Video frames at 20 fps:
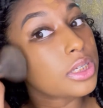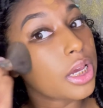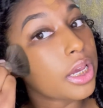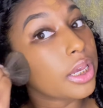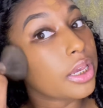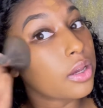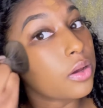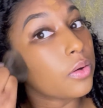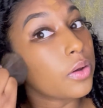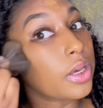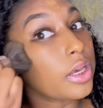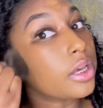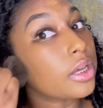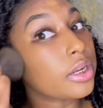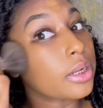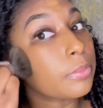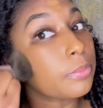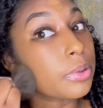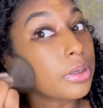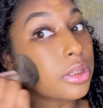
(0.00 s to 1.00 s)
I go ahead
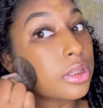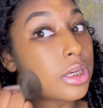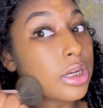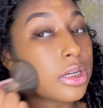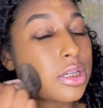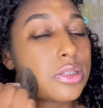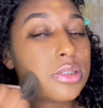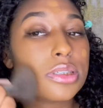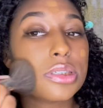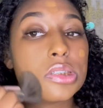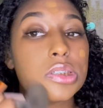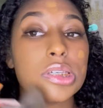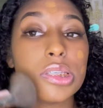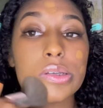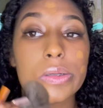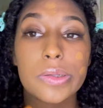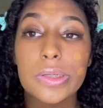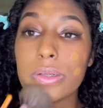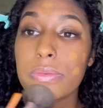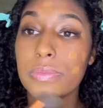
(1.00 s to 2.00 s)
and put that concealer
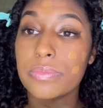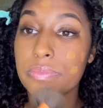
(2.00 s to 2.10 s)
in.